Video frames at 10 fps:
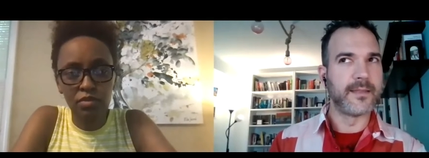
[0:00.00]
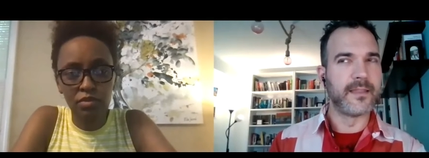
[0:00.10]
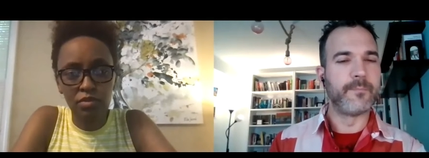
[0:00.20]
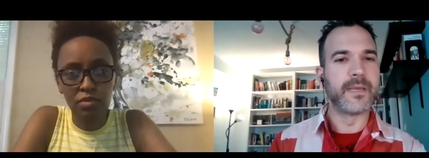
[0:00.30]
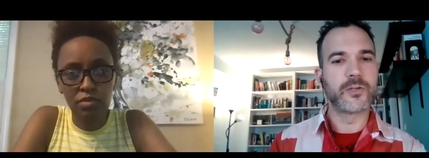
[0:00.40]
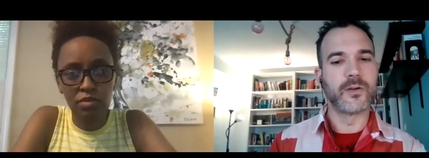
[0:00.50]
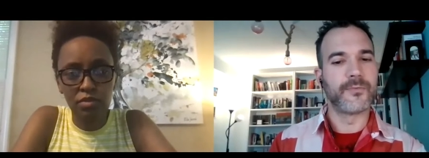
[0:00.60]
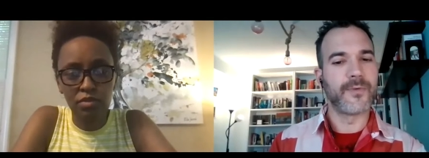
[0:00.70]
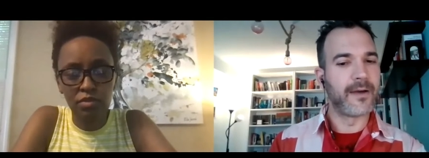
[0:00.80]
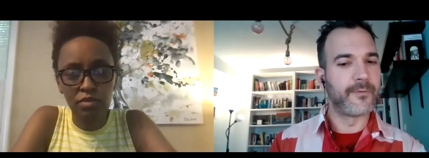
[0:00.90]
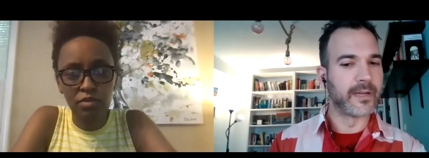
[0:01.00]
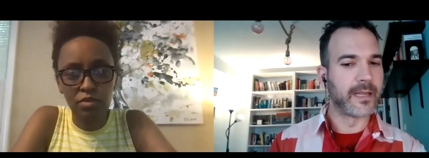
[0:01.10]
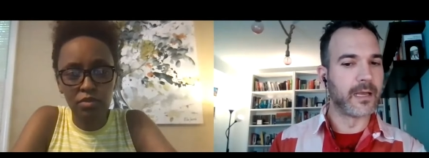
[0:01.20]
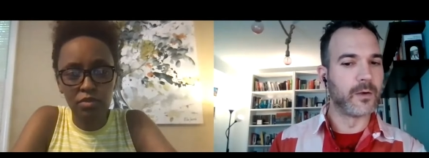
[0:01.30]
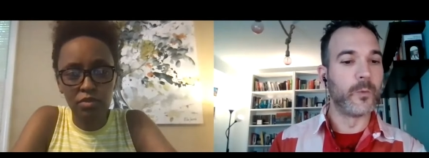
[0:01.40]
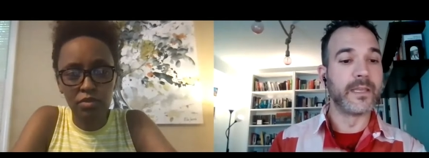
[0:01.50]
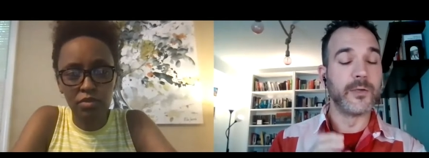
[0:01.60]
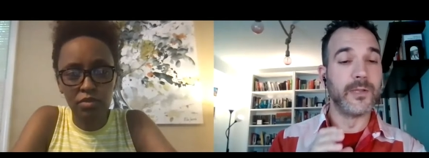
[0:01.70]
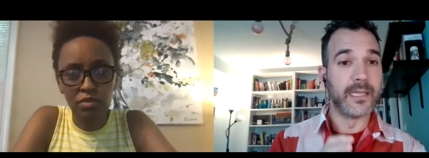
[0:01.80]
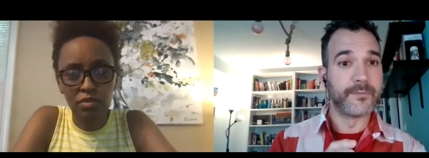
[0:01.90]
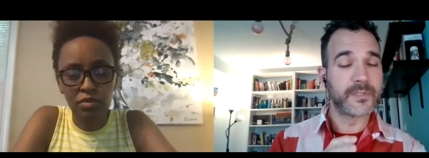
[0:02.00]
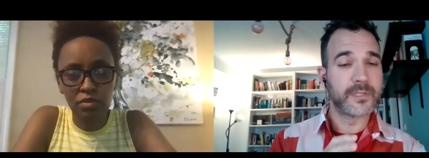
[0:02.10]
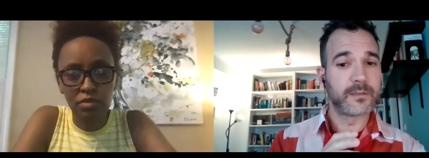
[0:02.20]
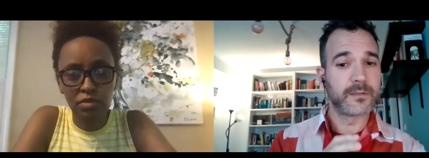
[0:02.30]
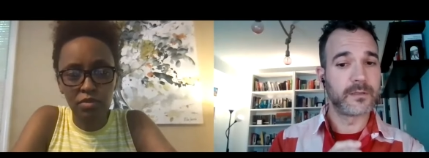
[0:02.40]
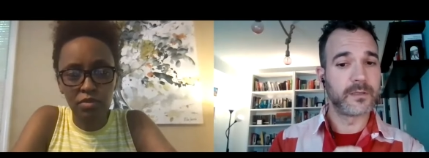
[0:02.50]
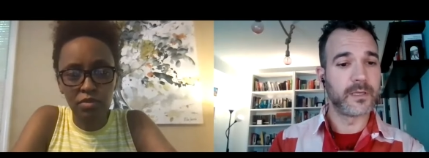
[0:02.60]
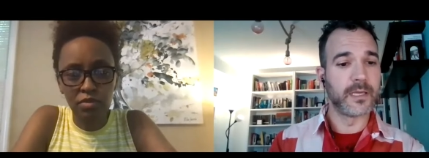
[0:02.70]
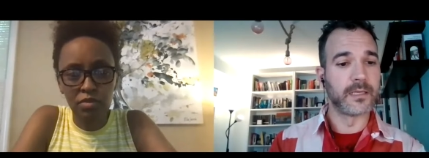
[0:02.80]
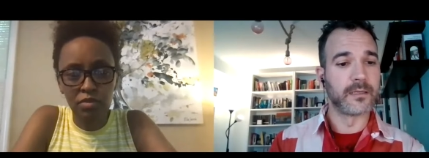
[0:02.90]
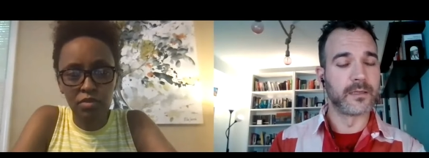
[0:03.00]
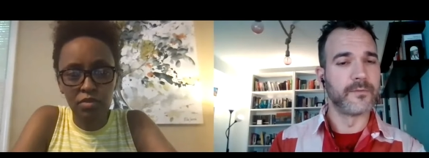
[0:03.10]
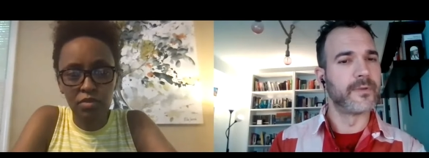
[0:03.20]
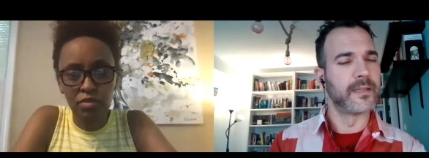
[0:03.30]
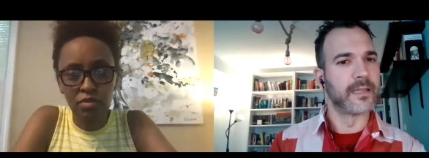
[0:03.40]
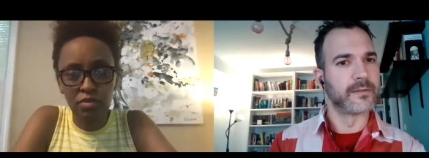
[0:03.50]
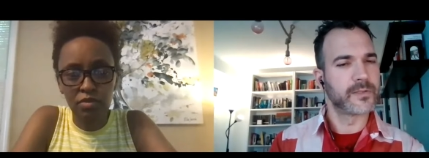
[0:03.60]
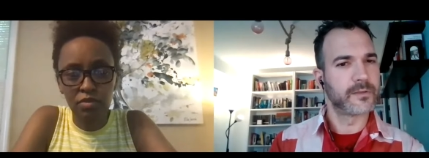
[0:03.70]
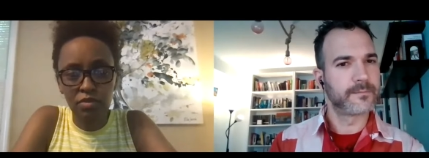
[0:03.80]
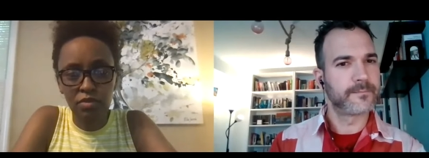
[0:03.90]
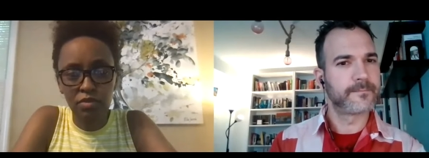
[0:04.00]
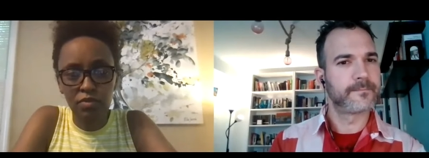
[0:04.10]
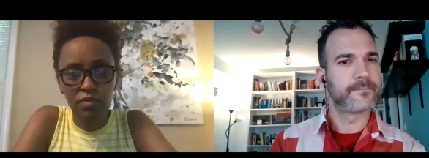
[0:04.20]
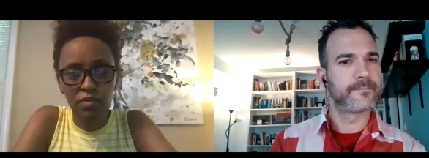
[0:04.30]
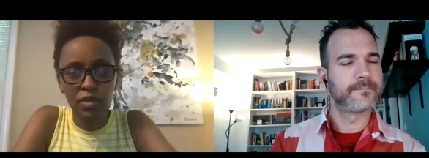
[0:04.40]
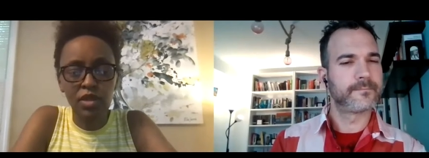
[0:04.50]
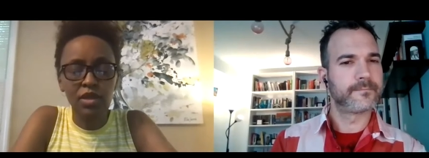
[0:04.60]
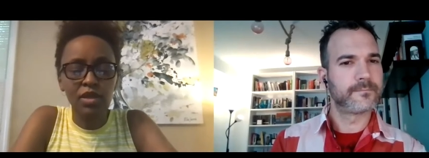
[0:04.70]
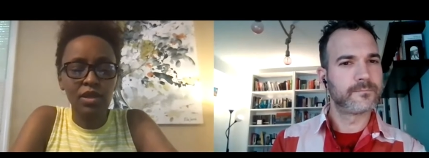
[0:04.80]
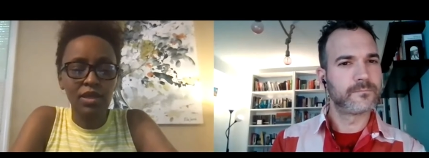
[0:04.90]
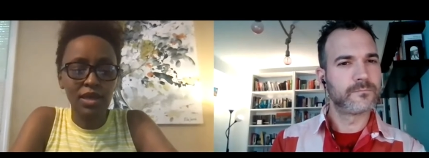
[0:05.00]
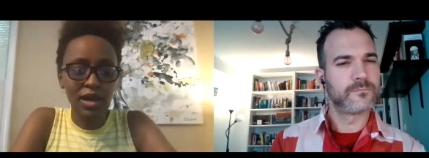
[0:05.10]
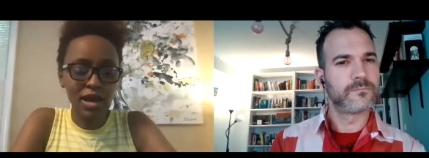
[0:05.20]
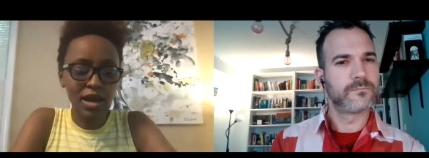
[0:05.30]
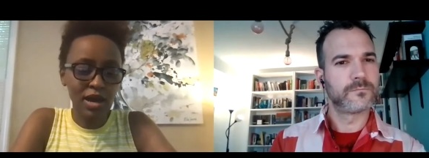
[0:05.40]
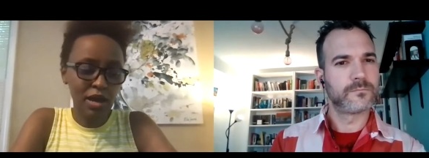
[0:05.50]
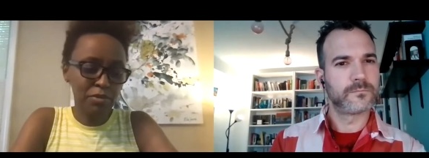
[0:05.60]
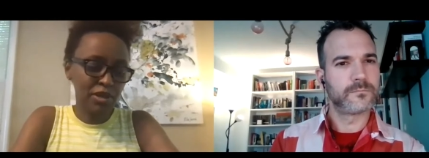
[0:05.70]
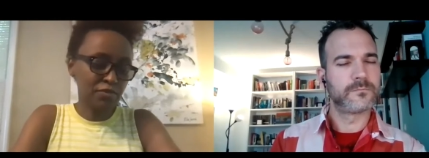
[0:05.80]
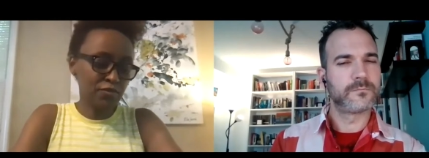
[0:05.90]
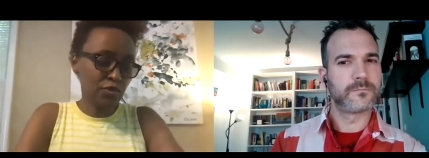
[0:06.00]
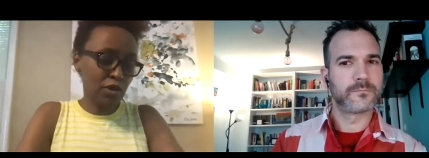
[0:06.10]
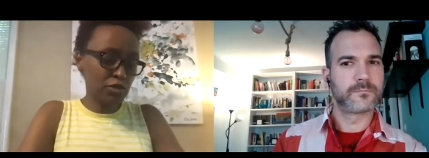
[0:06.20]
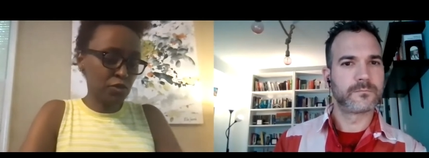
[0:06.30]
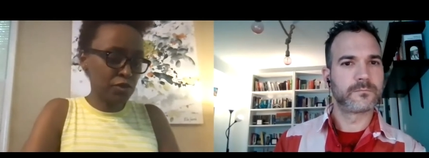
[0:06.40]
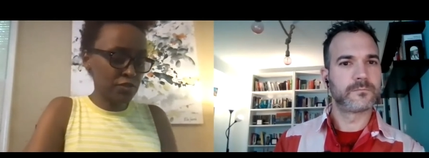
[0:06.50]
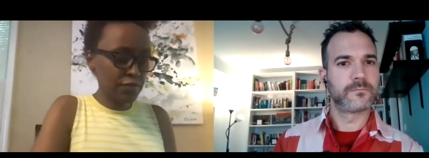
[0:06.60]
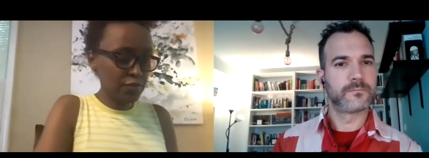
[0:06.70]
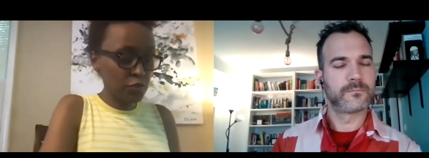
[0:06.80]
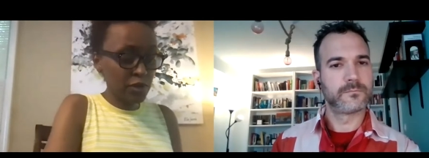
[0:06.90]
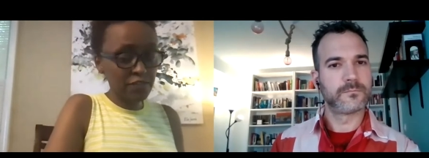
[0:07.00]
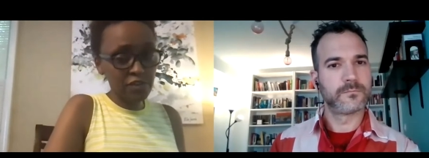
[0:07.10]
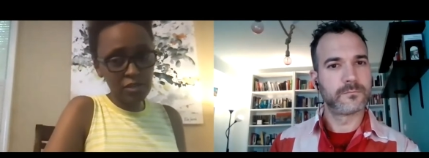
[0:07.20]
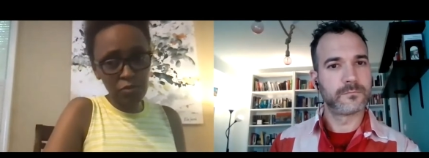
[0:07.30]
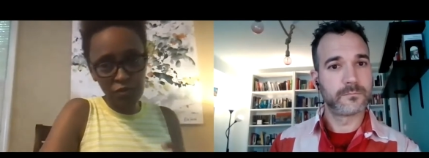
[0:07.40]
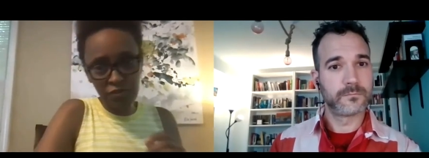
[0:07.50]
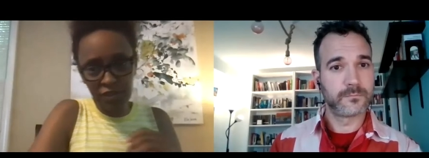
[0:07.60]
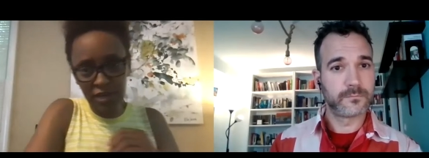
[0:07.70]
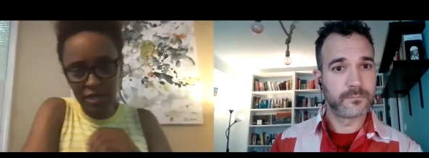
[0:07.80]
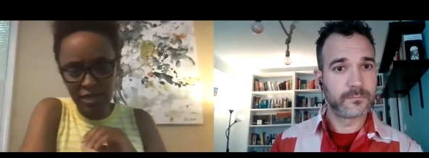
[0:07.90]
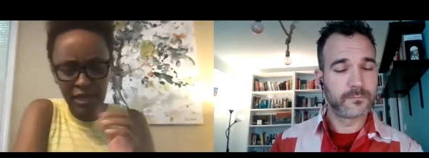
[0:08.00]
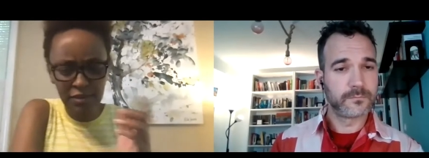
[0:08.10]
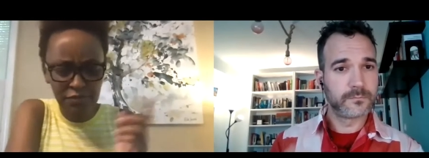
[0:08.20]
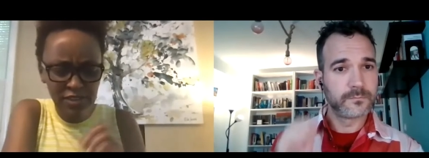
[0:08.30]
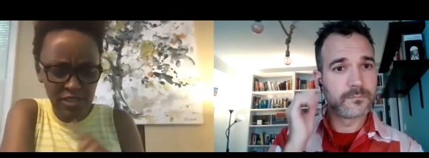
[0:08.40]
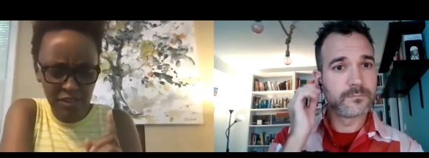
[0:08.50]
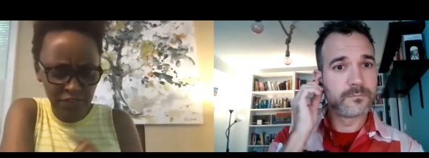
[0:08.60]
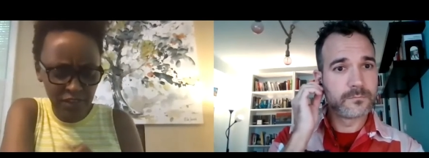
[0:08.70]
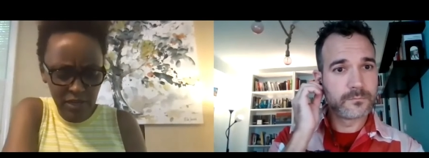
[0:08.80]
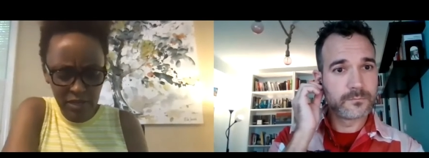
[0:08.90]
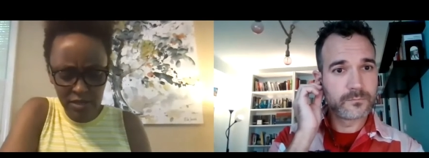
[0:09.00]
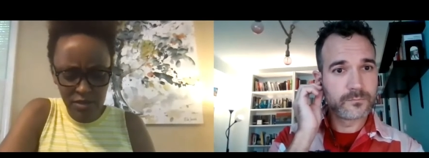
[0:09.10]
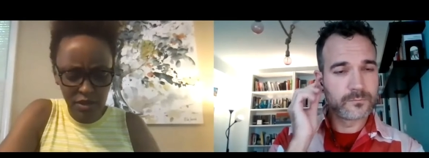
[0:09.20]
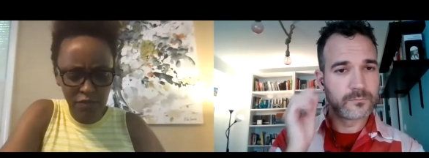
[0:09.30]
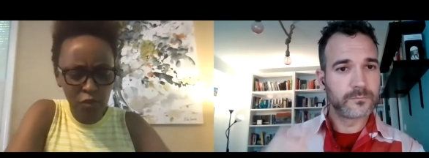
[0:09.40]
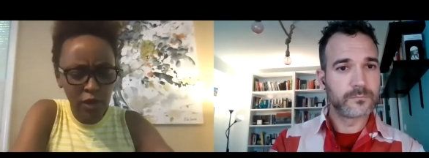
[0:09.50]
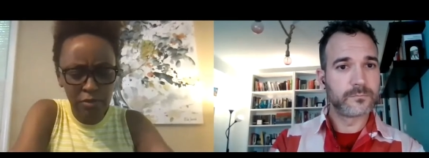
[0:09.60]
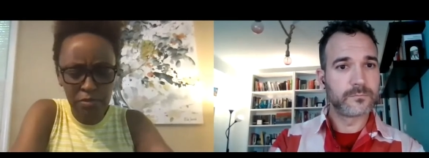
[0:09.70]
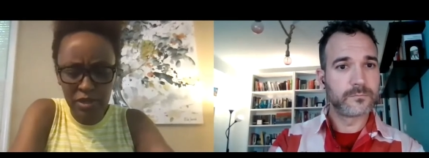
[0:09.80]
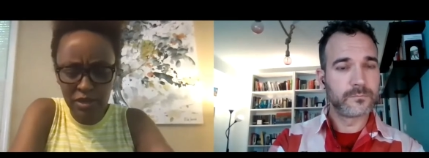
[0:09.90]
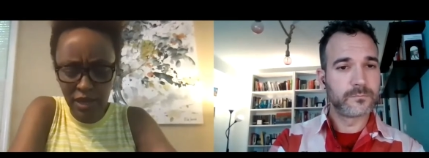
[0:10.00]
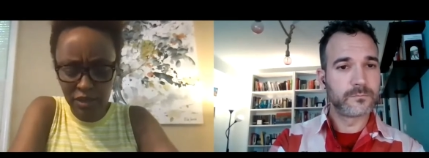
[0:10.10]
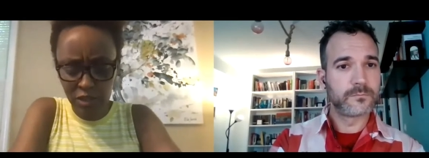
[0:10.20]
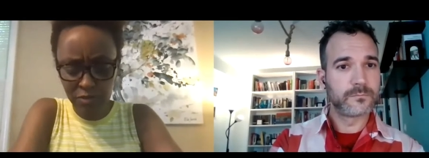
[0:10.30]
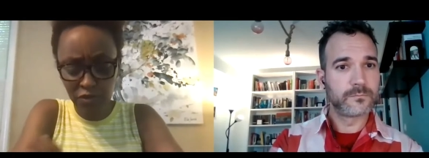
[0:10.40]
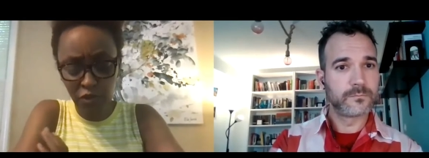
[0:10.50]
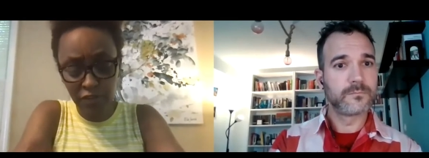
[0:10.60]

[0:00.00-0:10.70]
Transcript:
Speaker 1: the depiction of Africa when you lived in, in Finland?
Speaker 2: Yeah, I mean, I've, i was always of the view when I first moved to Finland, and I'd visited Finland uh, quite a bit actually before I